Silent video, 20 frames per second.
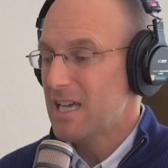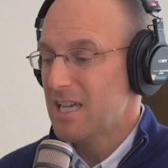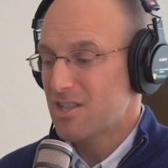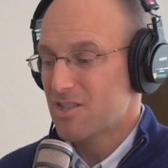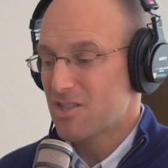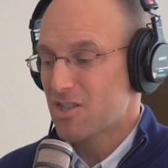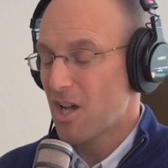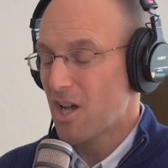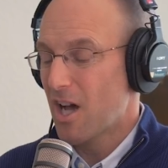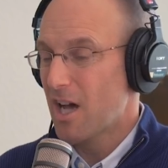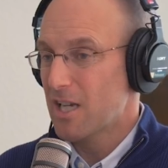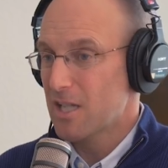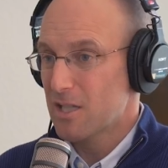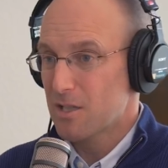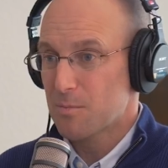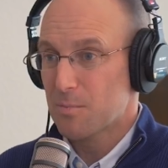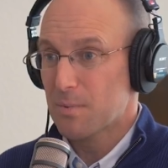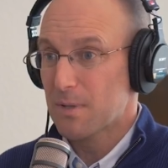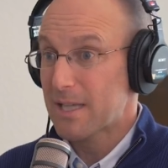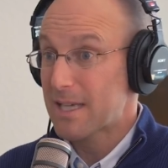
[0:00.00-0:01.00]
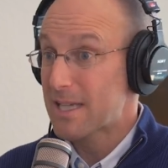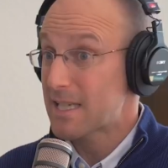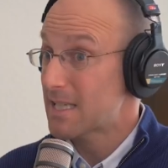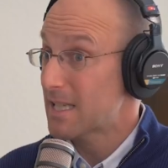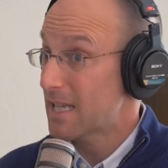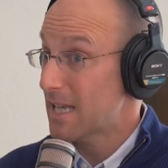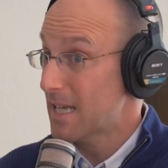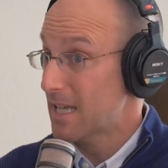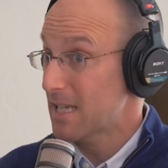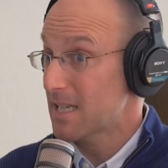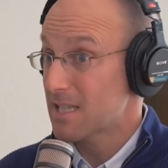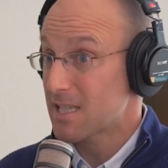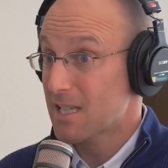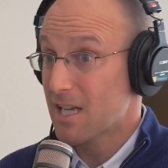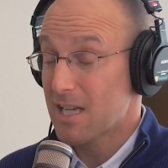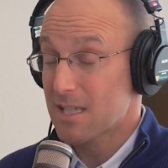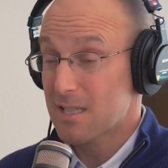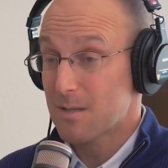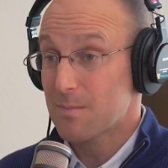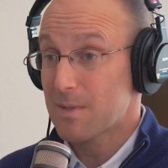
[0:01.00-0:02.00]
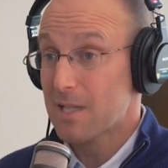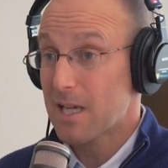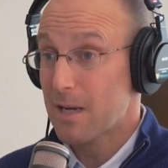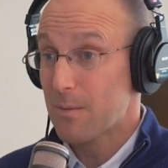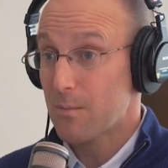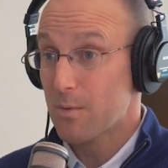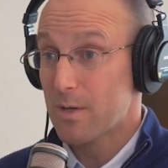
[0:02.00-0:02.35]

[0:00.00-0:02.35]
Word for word: it's got its place and it's got some time